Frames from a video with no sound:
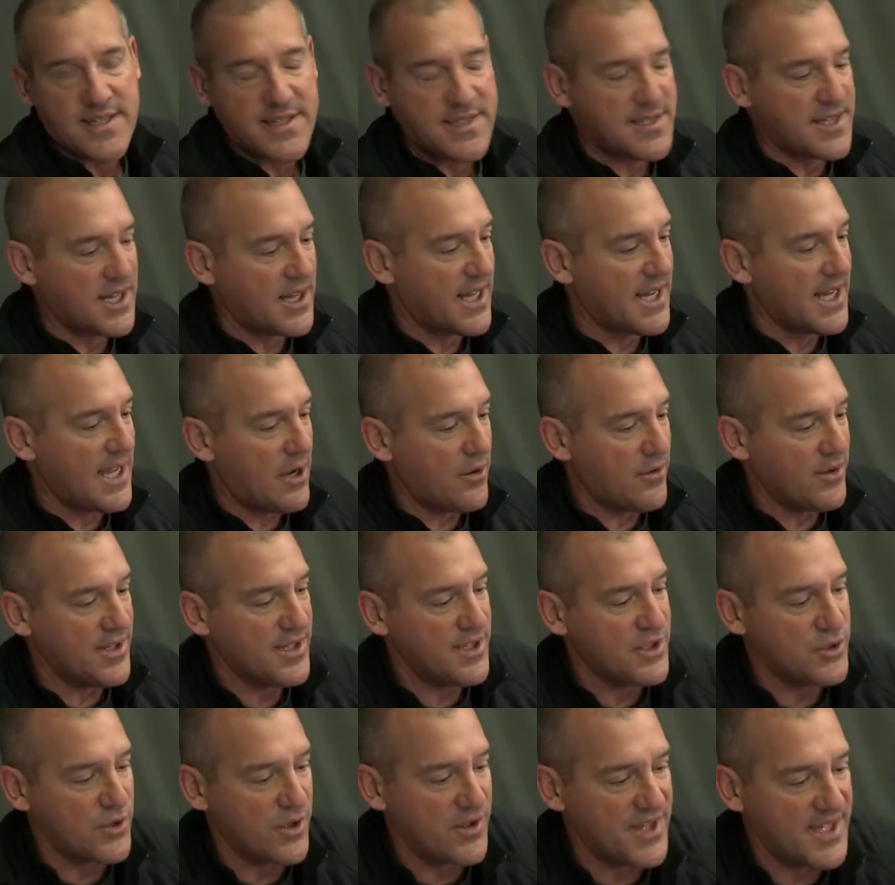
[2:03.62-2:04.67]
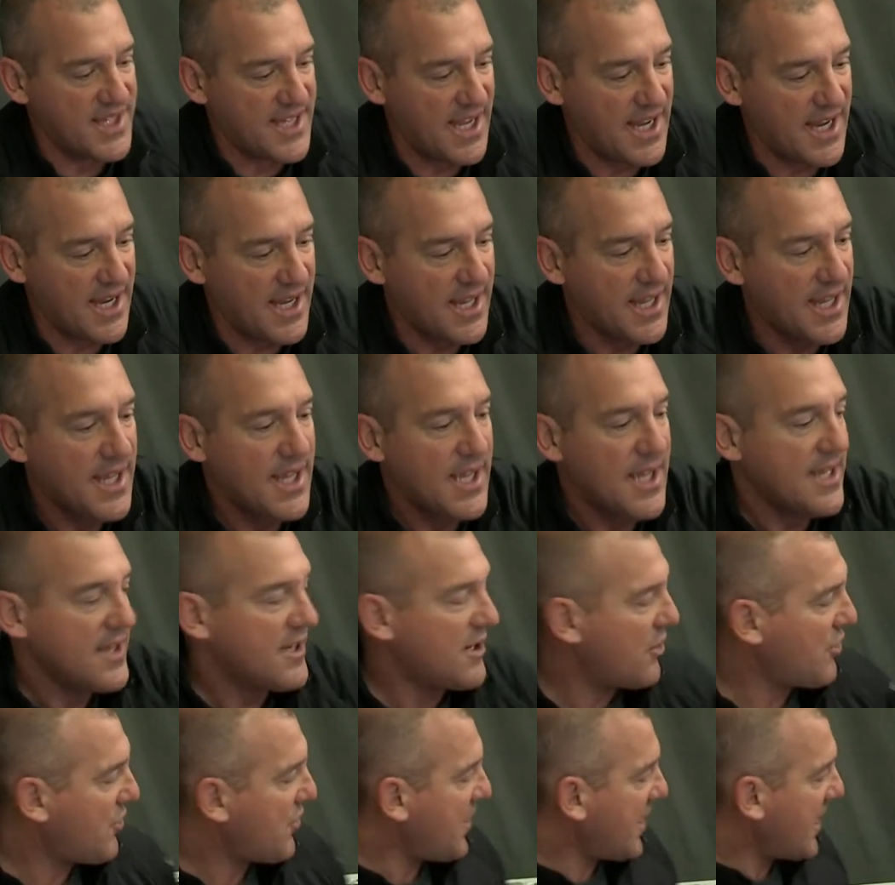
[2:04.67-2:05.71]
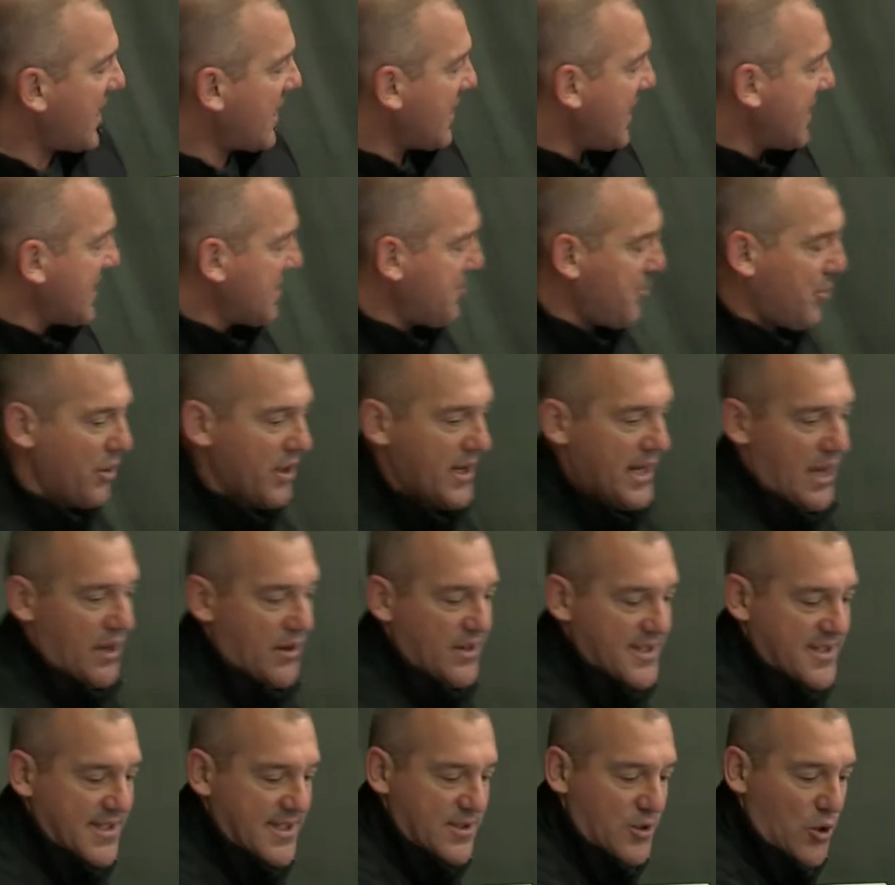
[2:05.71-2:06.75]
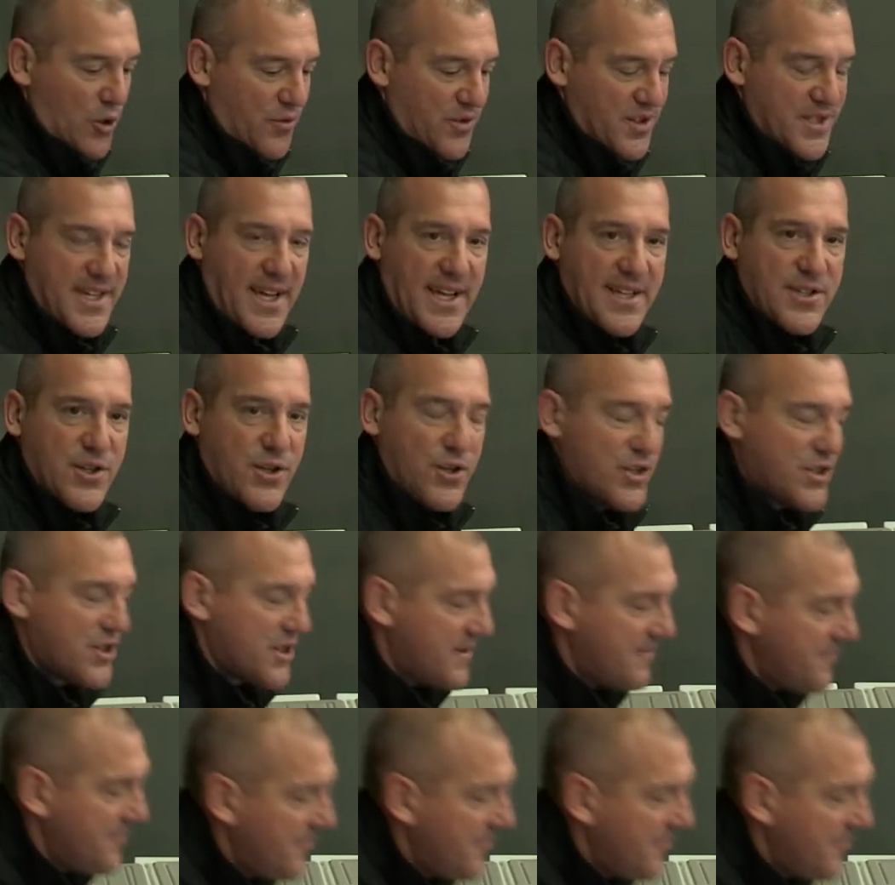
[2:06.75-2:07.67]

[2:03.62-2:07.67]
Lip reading: to lay out and enjoy the day. The other thing I'd like to point out is this oversized cushion